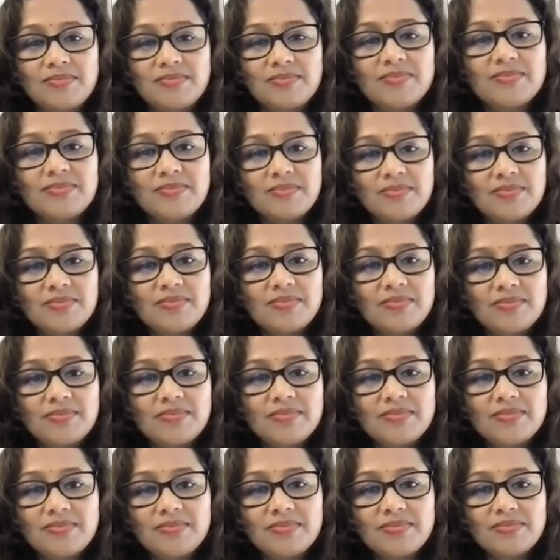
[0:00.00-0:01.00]

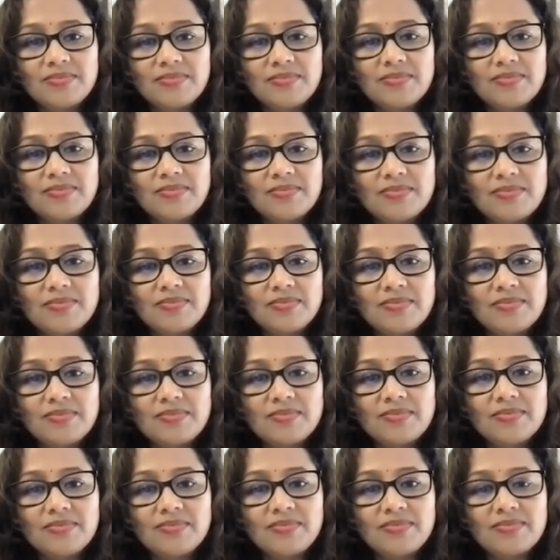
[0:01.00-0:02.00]

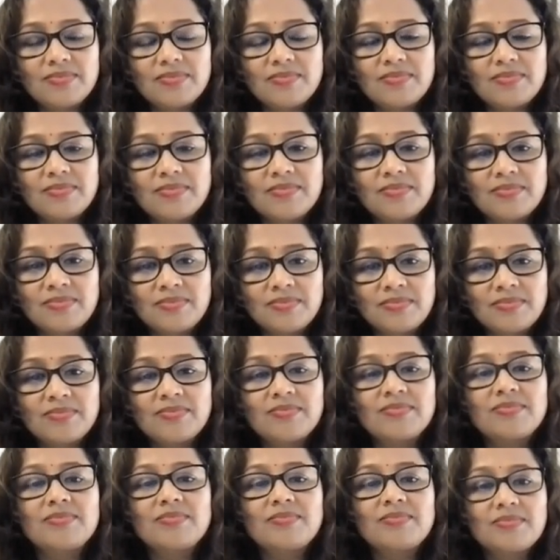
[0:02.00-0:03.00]

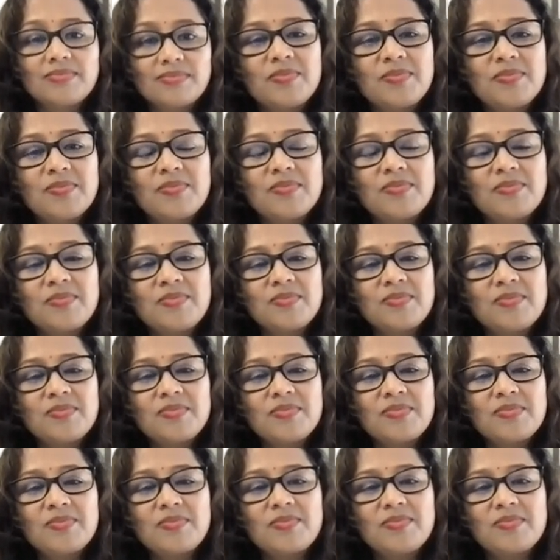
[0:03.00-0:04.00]

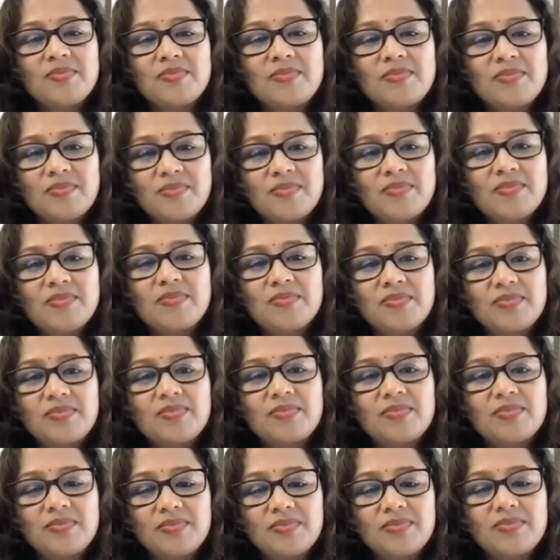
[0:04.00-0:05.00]

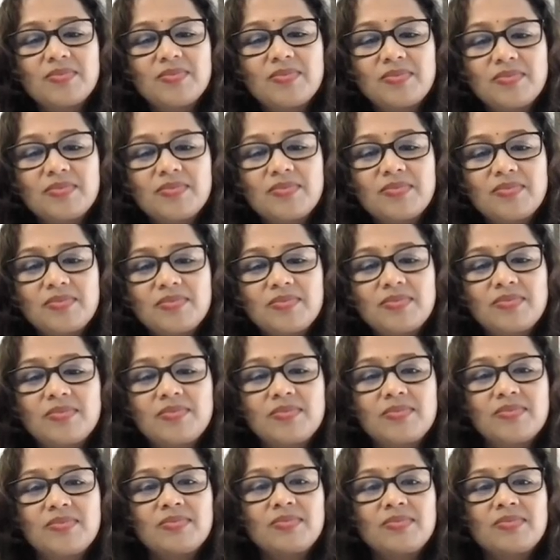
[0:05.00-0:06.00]

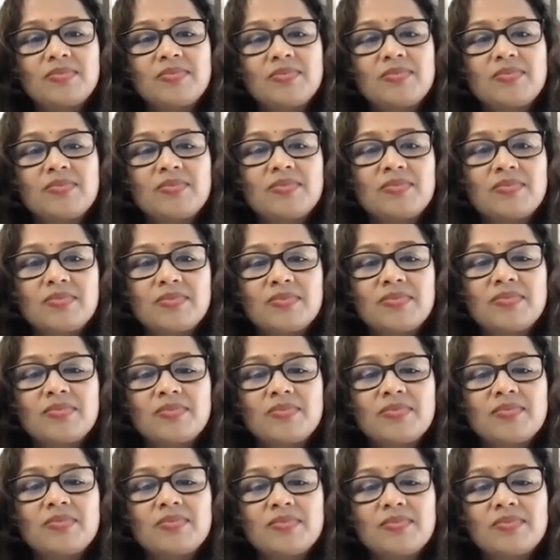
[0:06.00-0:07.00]

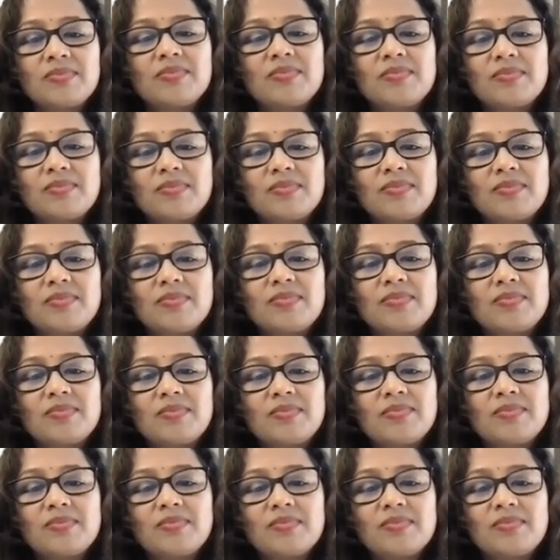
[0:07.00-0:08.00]
(not speaking)